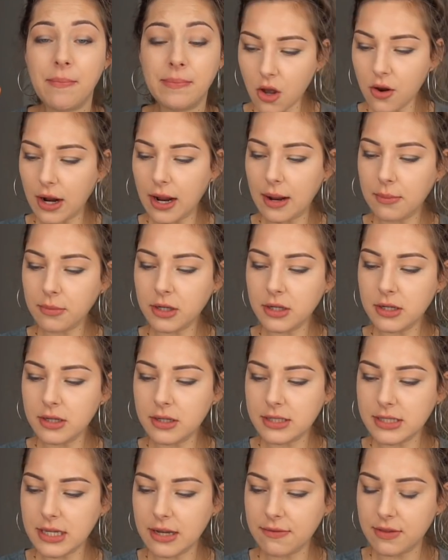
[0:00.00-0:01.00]
All right, I'm
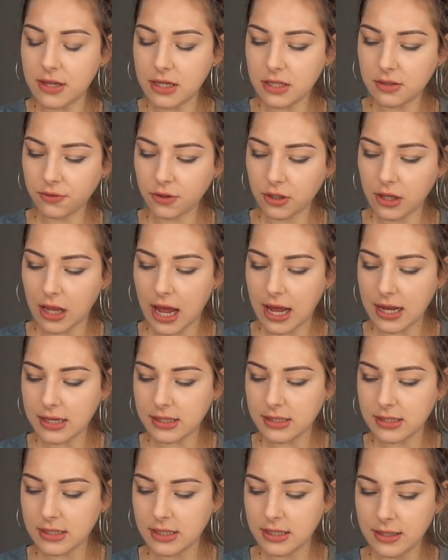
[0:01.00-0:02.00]
gonna save this for
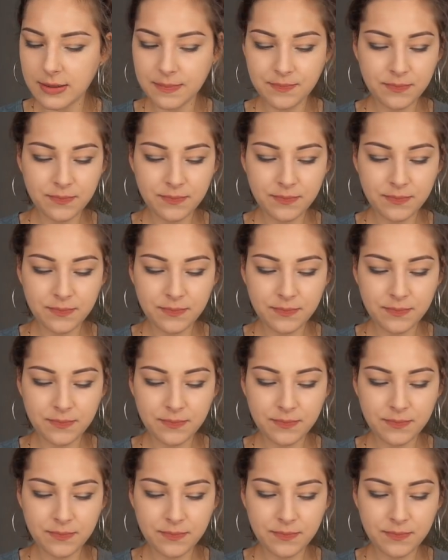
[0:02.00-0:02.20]
last.